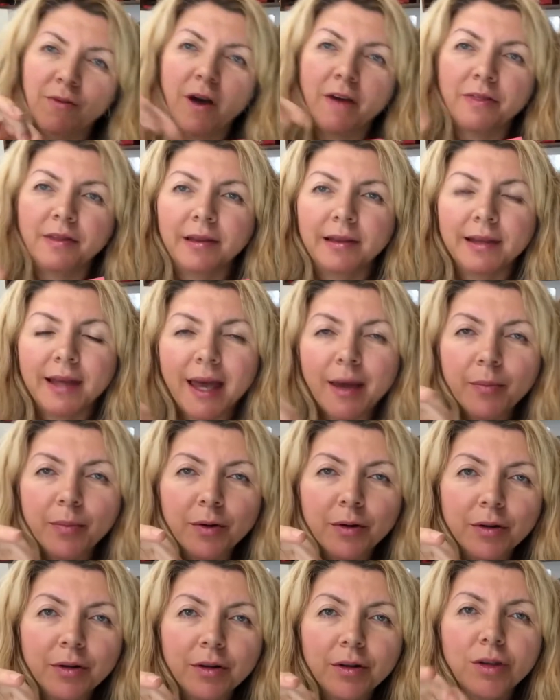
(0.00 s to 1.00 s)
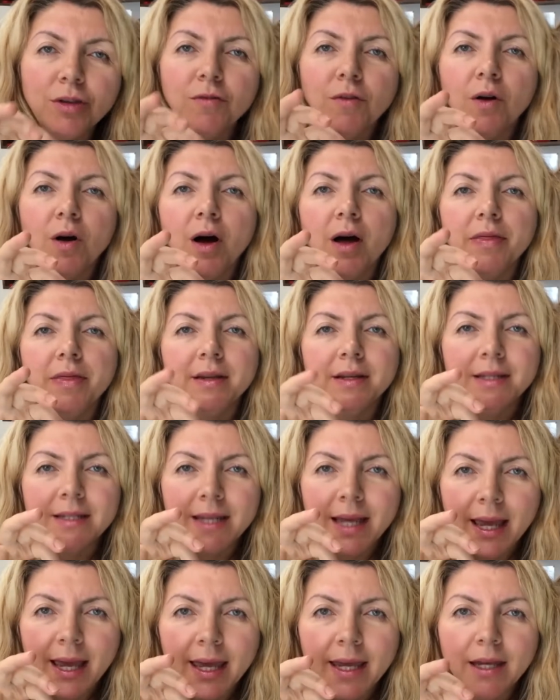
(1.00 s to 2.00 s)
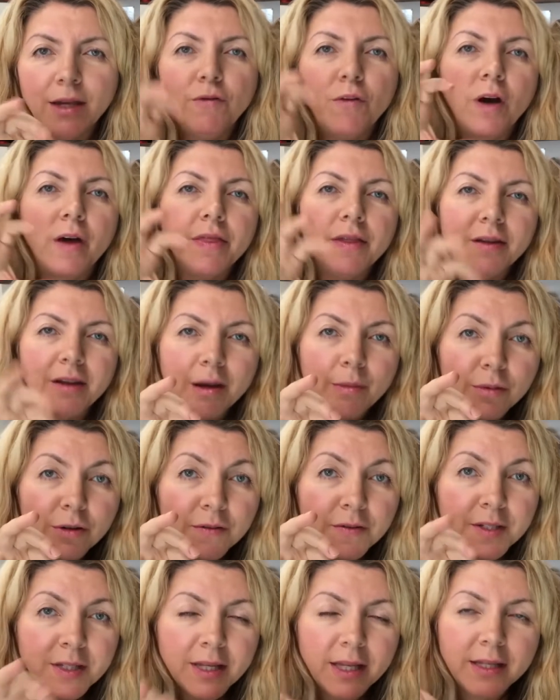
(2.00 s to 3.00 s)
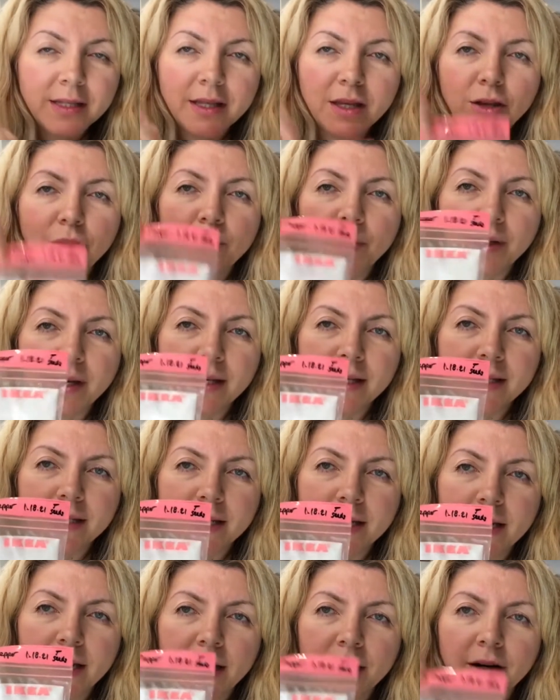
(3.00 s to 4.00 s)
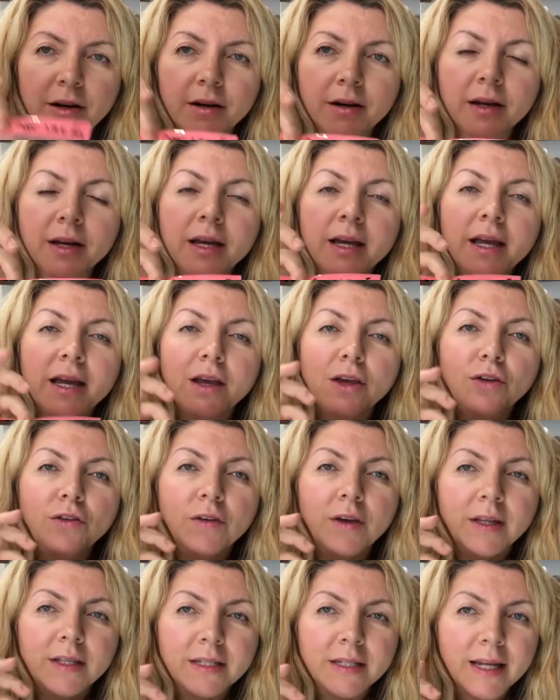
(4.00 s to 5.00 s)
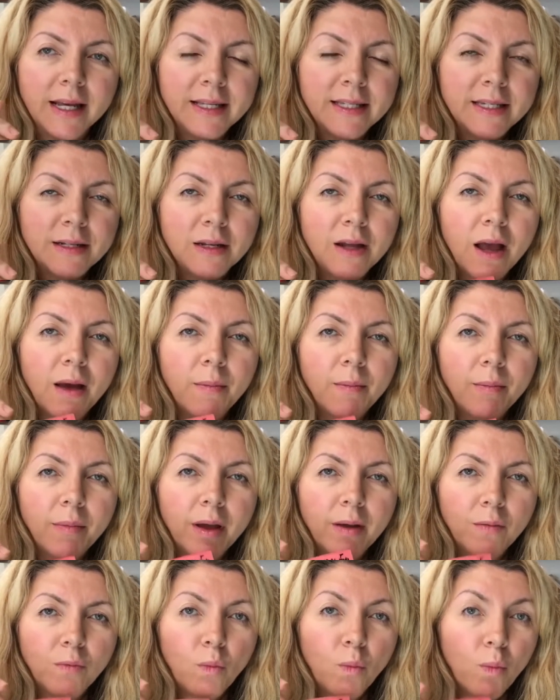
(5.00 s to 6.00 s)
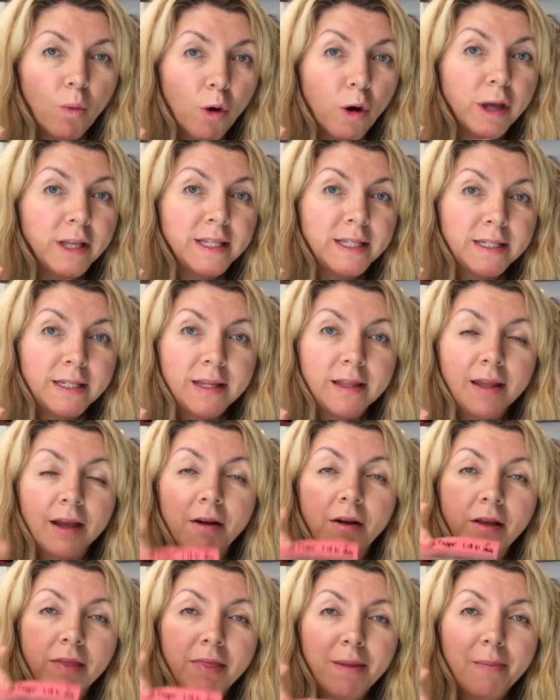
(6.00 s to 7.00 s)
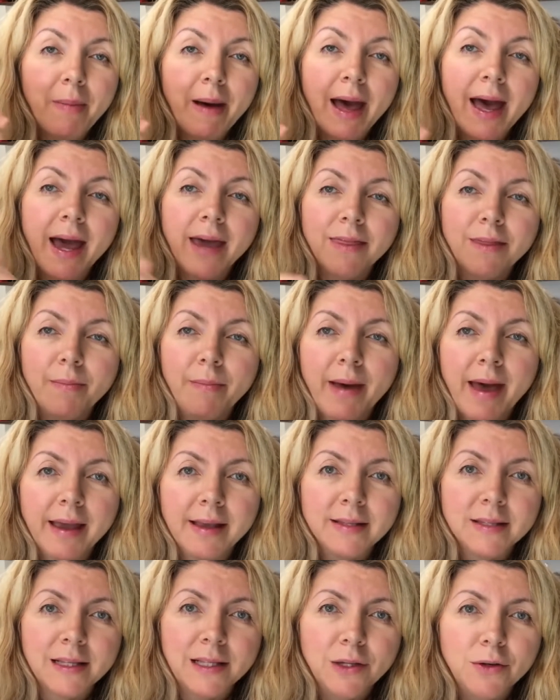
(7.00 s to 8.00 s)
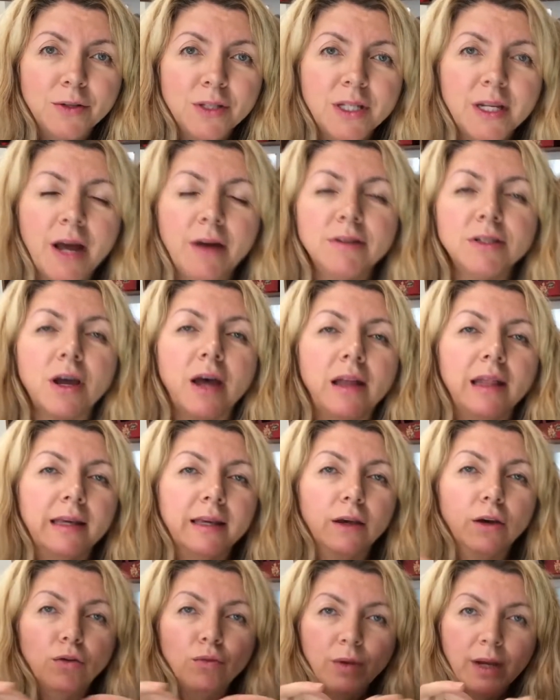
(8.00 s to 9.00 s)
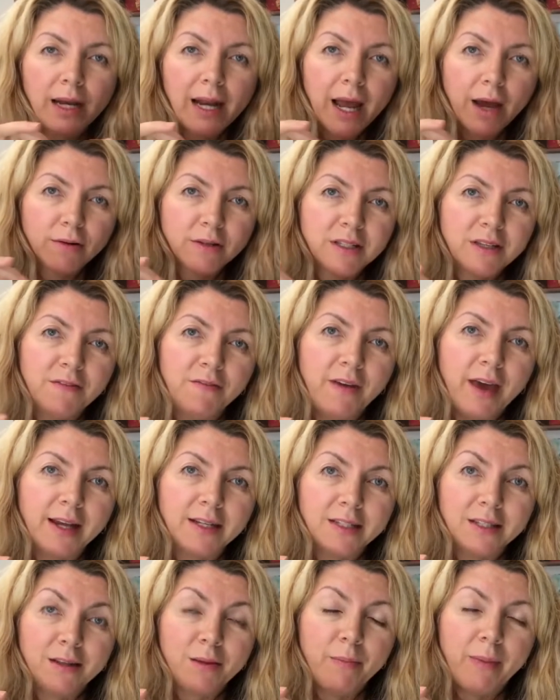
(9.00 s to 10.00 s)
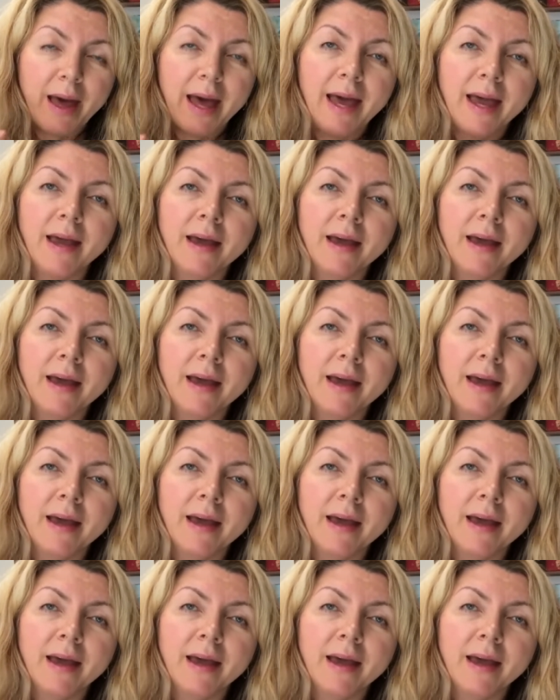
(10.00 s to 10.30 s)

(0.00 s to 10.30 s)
the label, you've got the date, you've got the number of seeds that you placed in here. It's nice and moist in there in the bag is closed. Now it's got like a greenhouse effect in the bag.